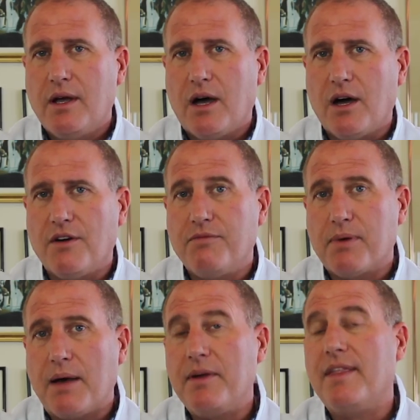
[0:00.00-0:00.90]
of
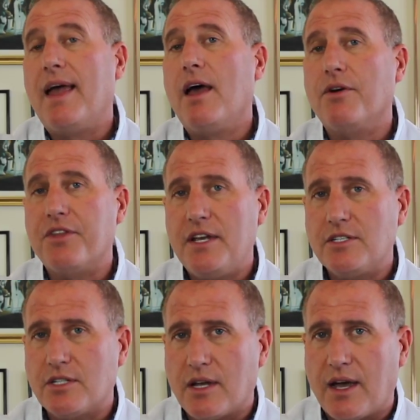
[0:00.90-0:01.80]
probably the
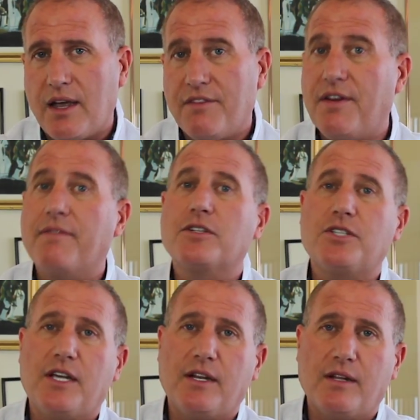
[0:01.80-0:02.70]
healthiest I have ever
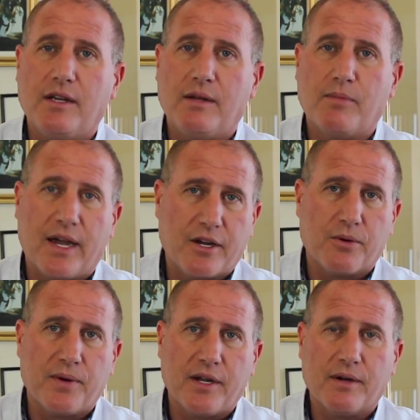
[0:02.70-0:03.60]
seen in my
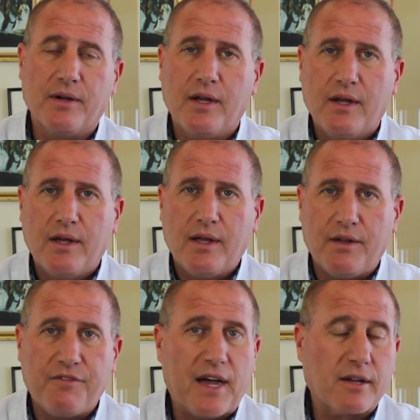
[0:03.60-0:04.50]
career.
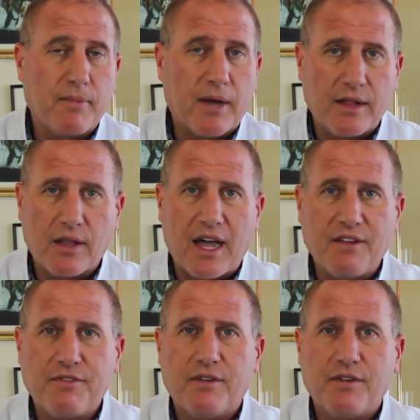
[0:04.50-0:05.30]
In fact, my life.